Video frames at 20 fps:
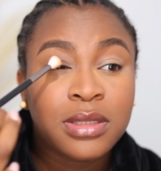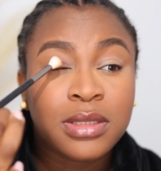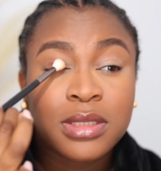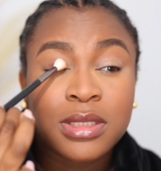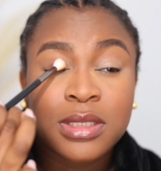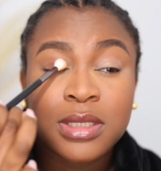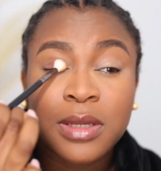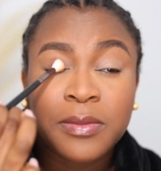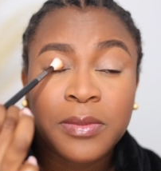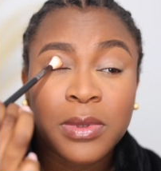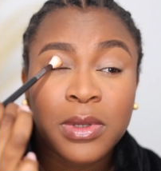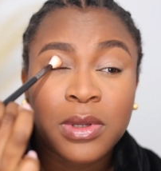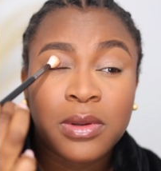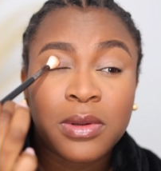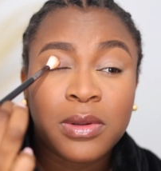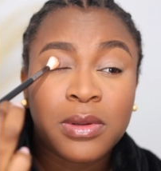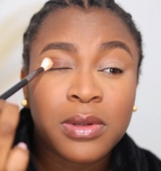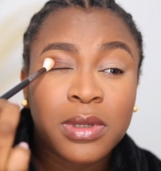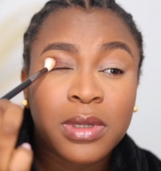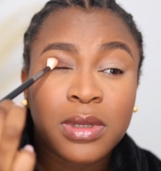Tap it
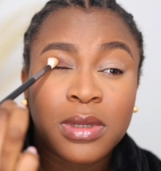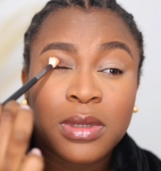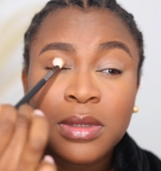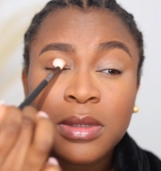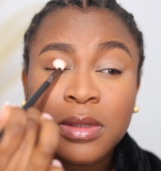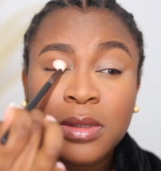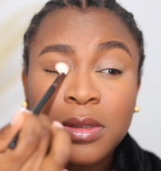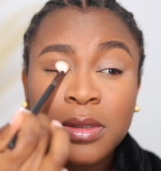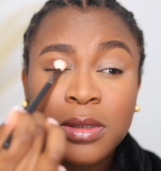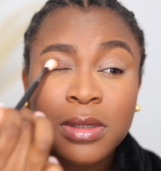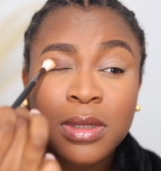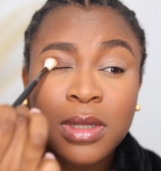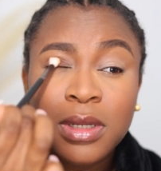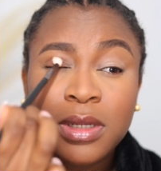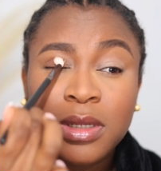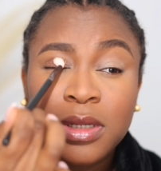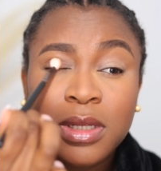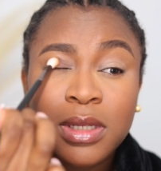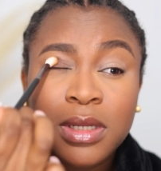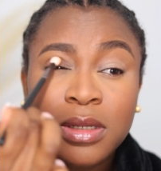all in
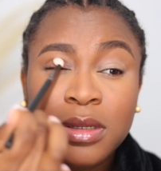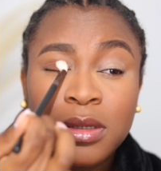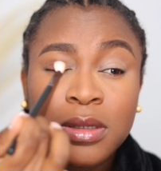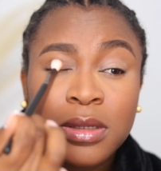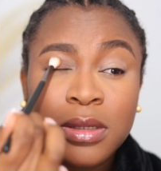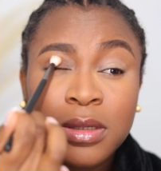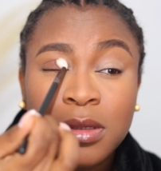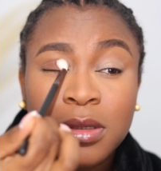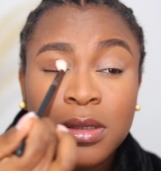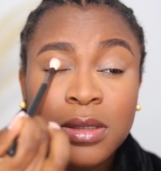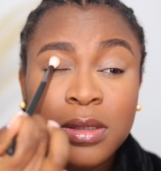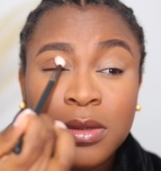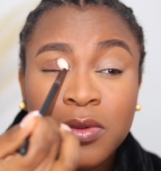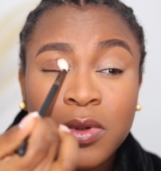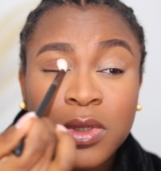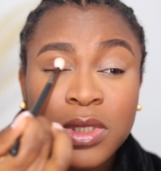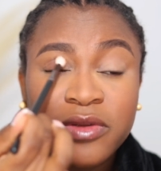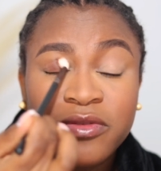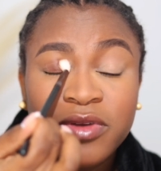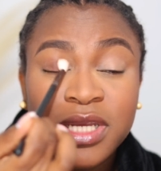and then
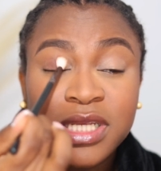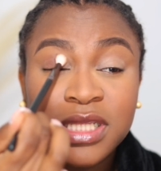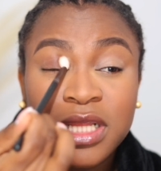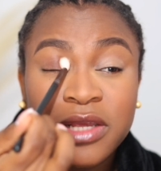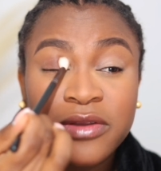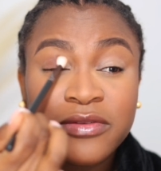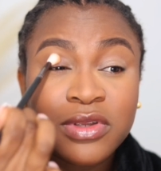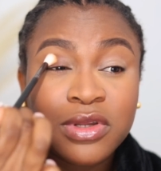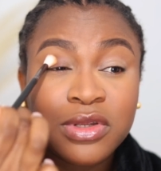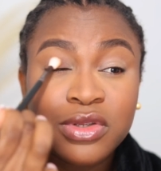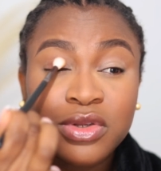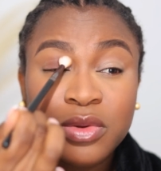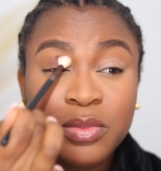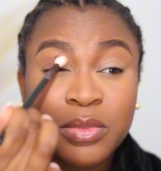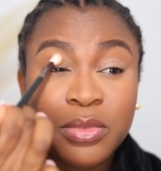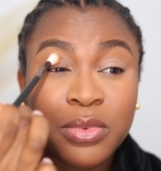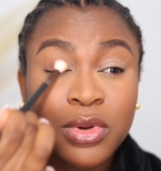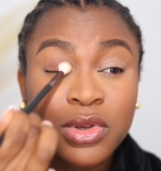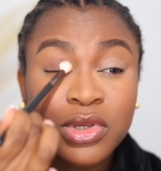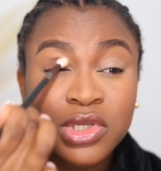whatever is left on your
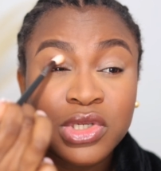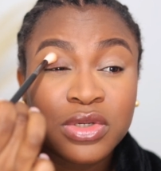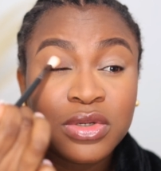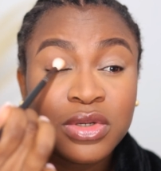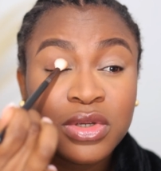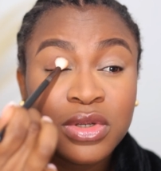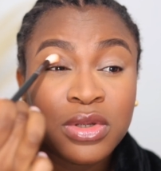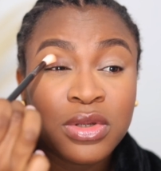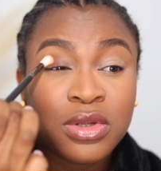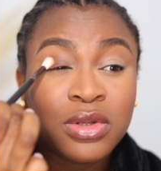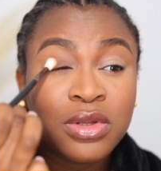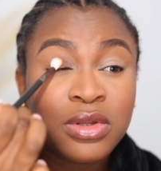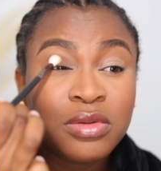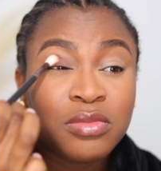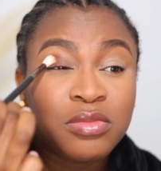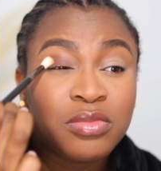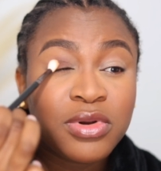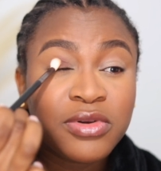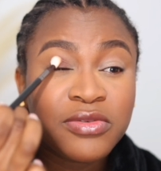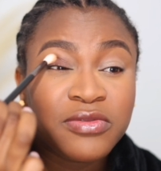brush,
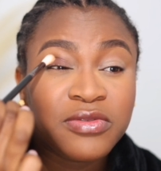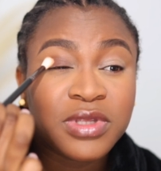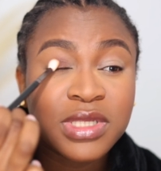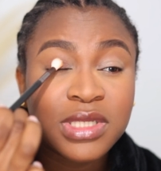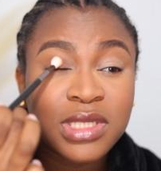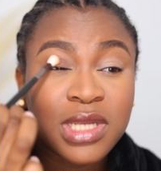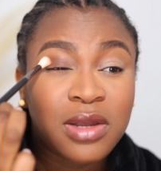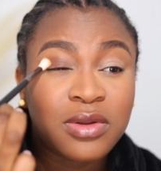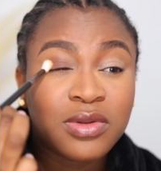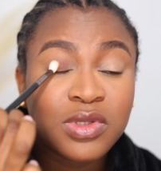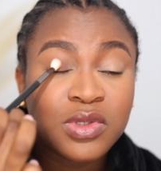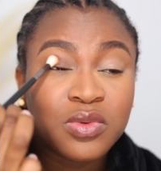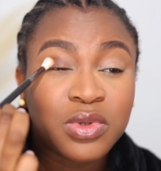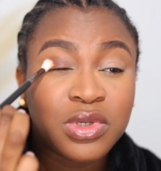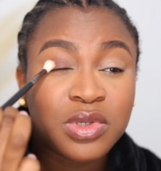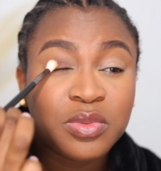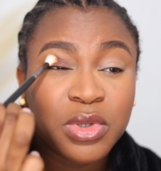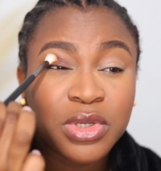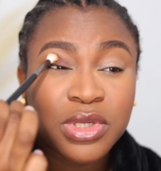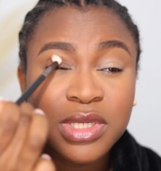buff it
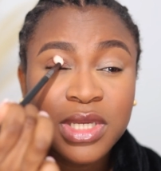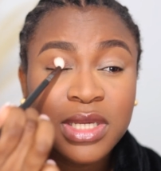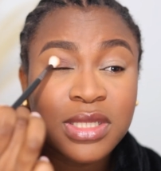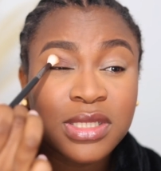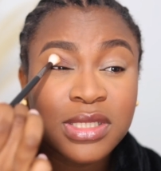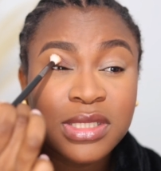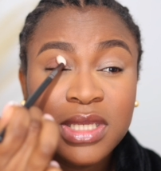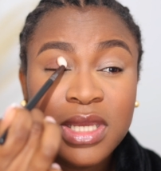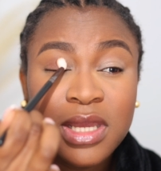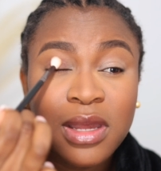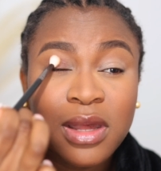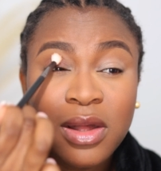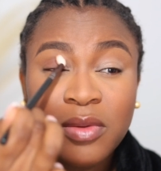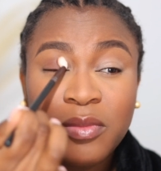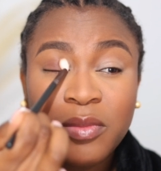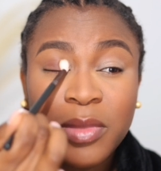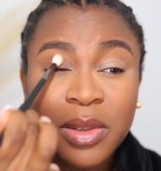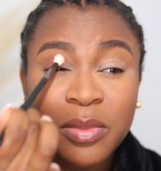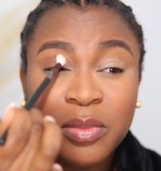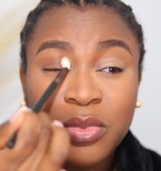outward. But you can see how
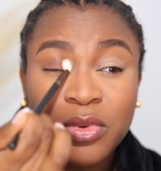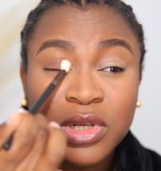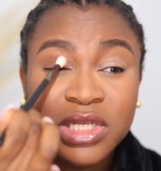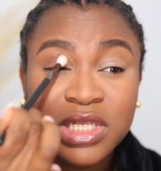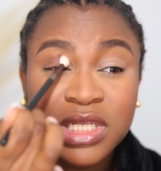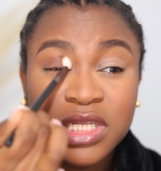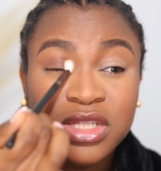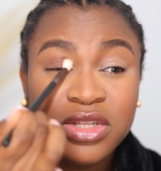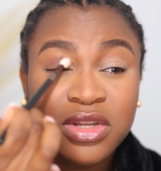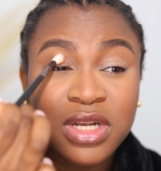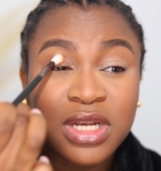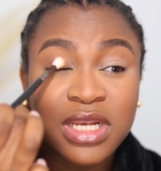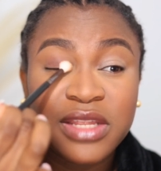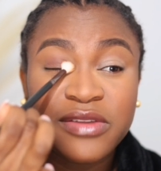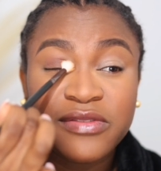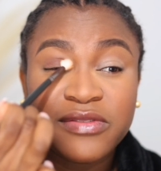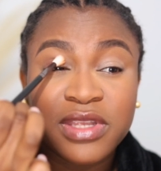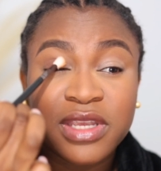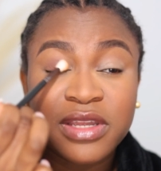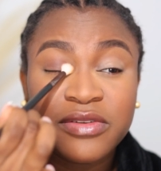my brush is not
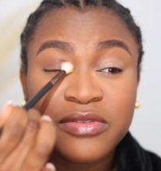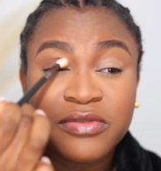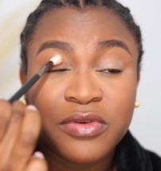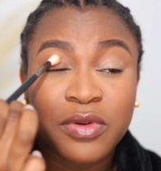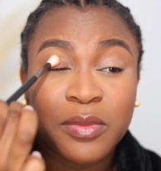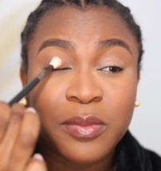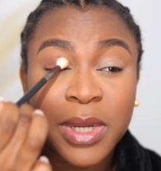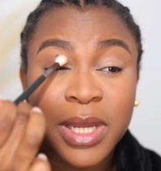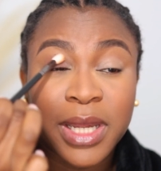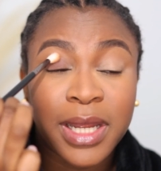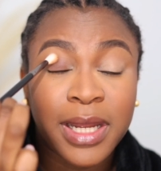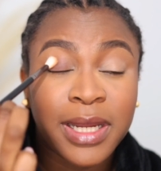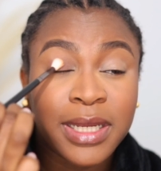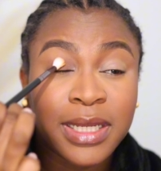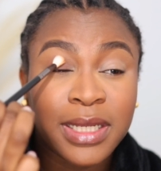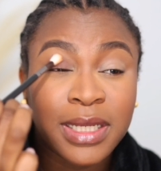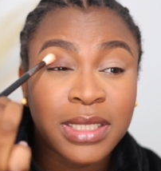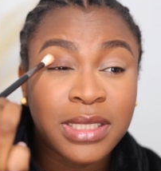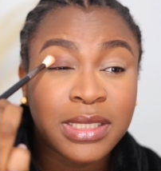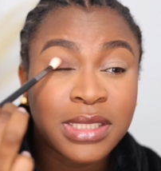lifted from my
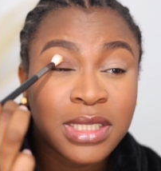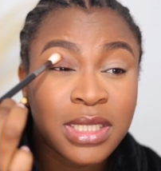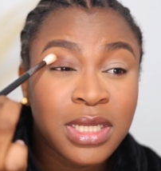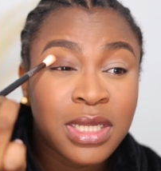eyelid.